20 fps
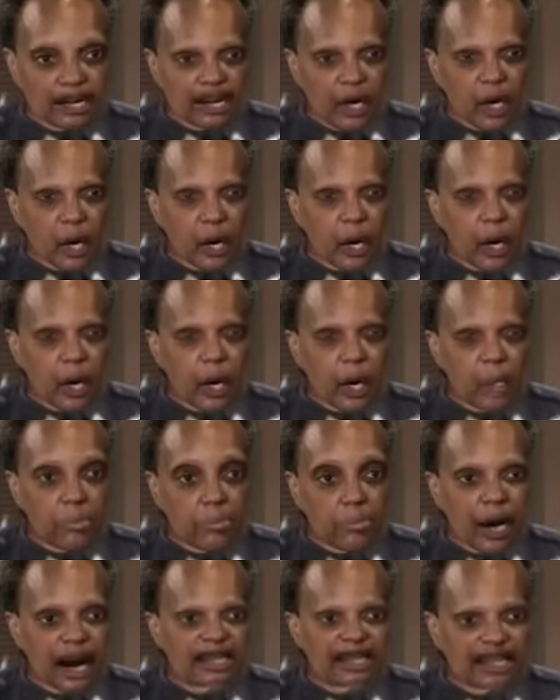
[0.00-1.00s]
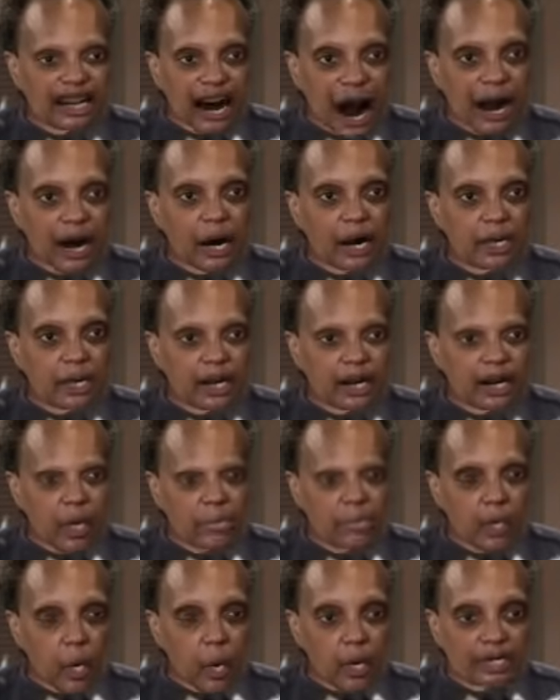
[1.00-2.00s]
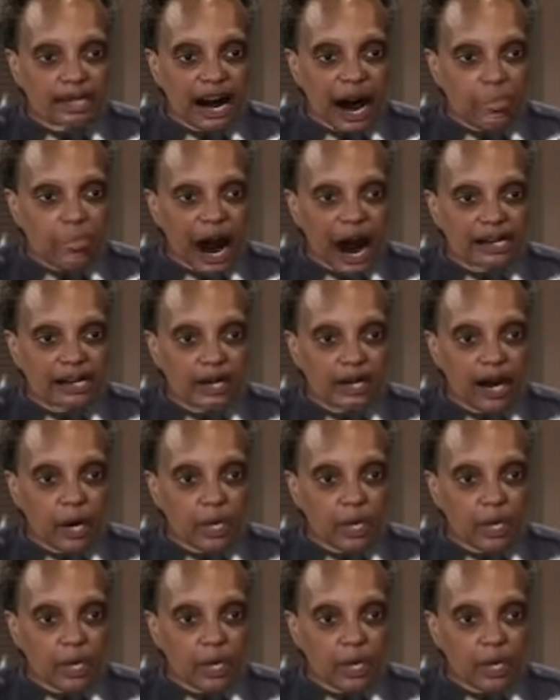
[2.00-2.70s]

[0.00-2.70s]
all busted! You broke the imaginary